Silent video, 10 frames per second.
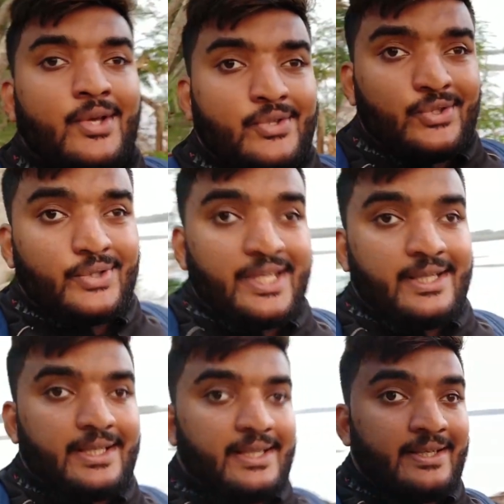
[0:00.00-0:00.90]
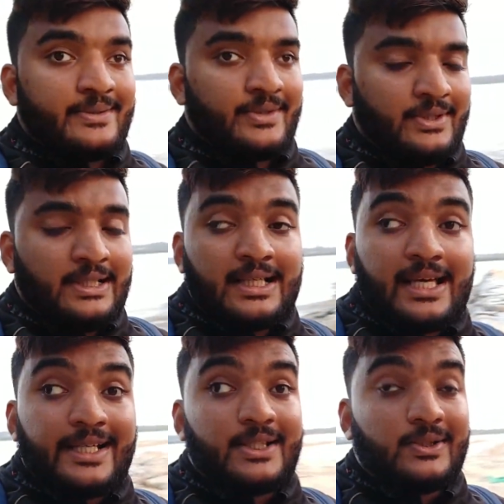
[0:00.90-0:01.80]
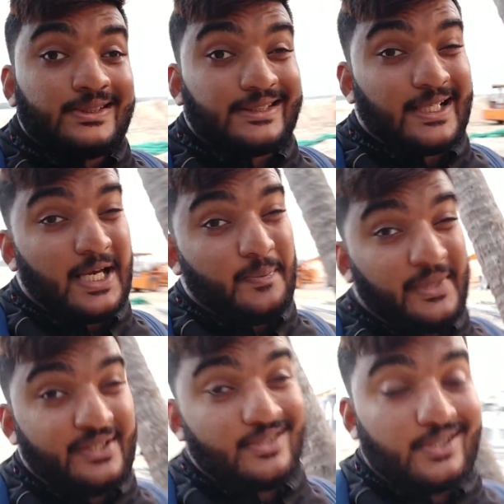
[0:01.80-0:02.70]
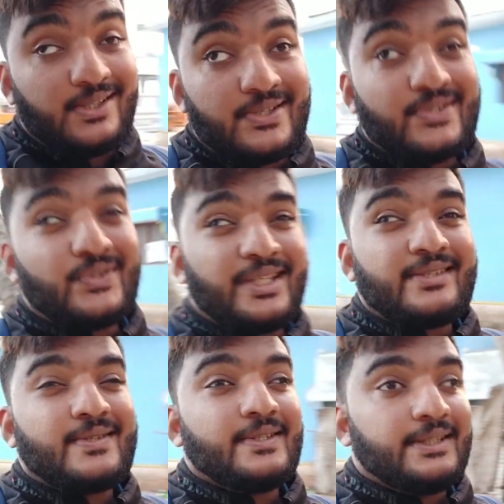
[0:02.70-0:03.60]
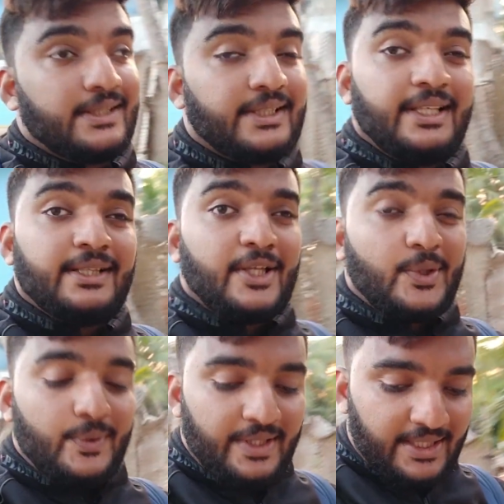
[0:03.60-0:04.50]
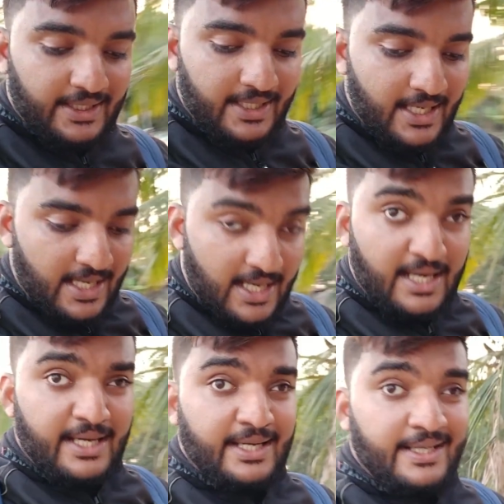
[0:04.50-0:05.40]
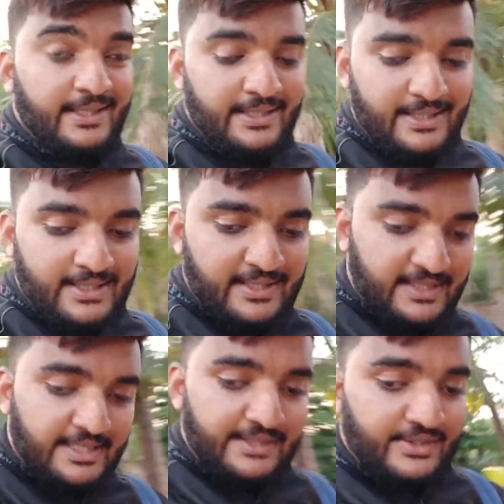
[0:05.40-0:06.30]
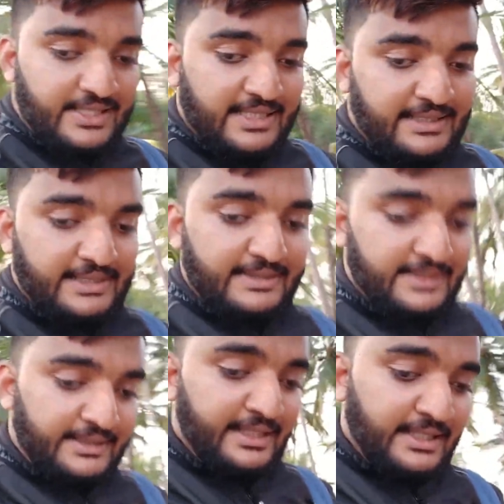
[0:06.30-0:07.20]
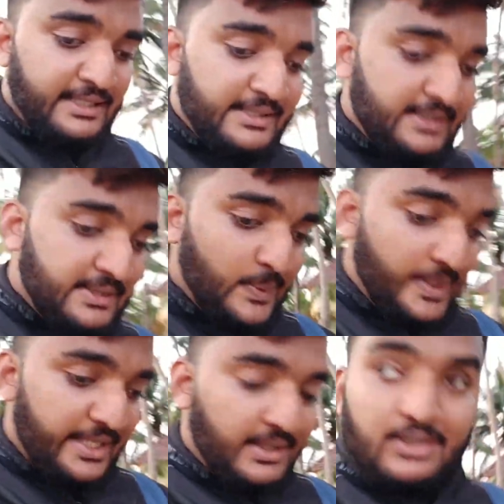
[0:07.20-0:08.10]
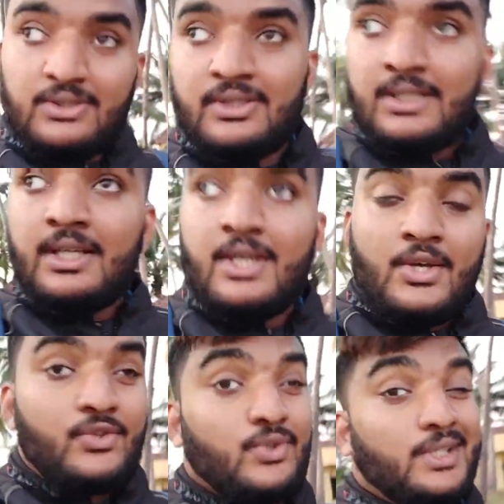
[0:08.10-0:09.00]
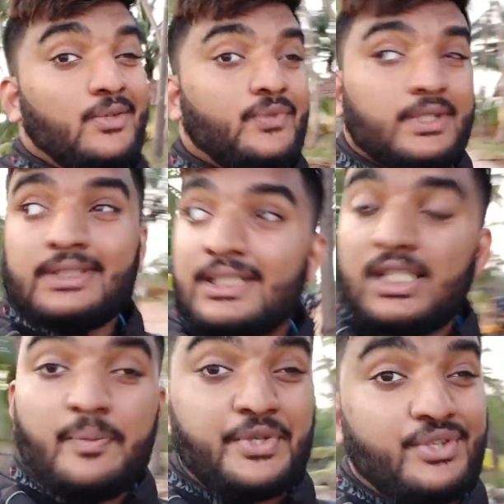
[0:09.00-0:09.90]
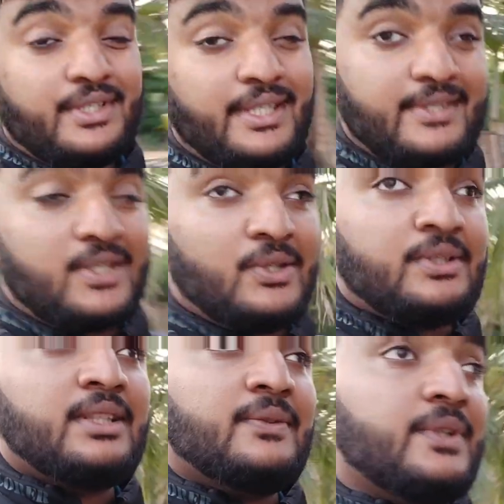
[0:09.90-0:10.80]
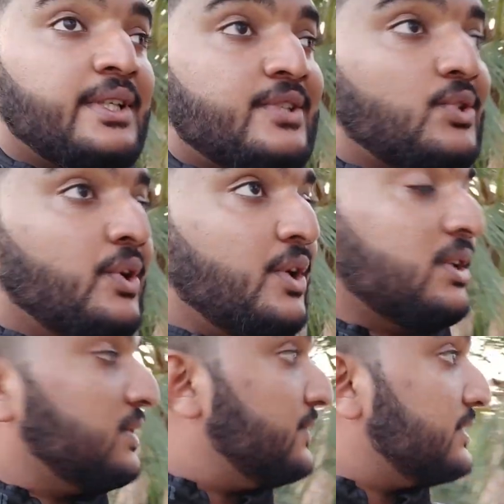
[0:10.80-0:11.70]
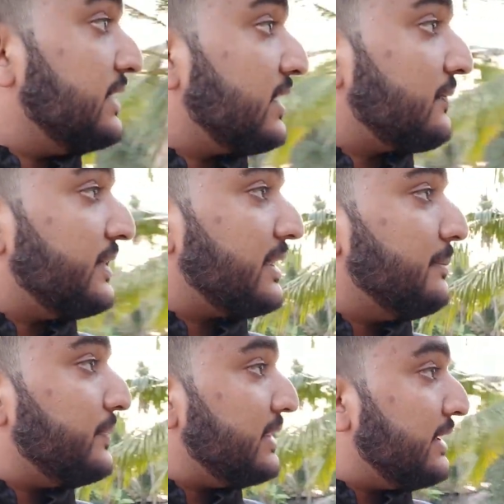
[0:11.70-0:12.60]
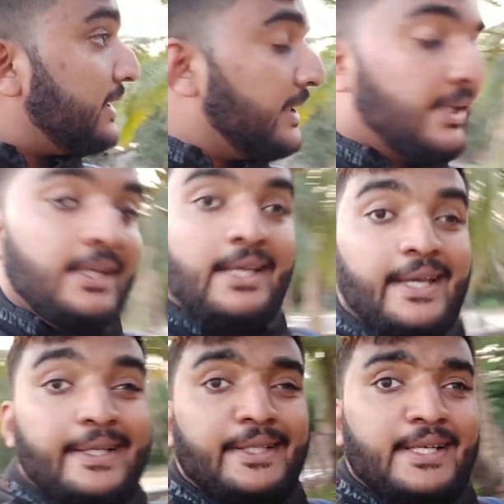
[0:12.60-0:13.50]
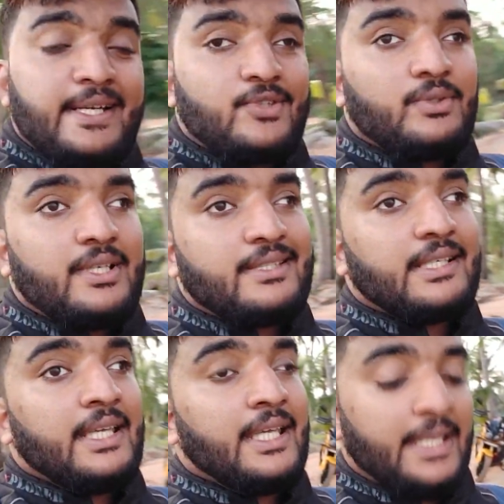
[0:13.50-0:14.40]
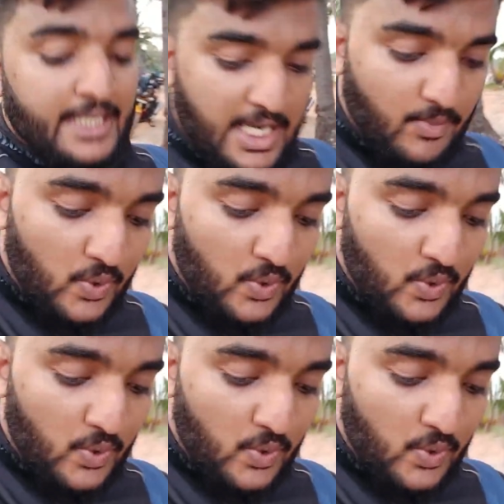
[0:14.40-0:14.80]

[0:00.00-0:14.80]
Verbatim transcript: so yeah guys uh, right now the time is uh, 6 30 in the evening and uh, sun has started setting uh, right now sorry for the missionary song the work is going on over there of the temple and yeah as soon as i came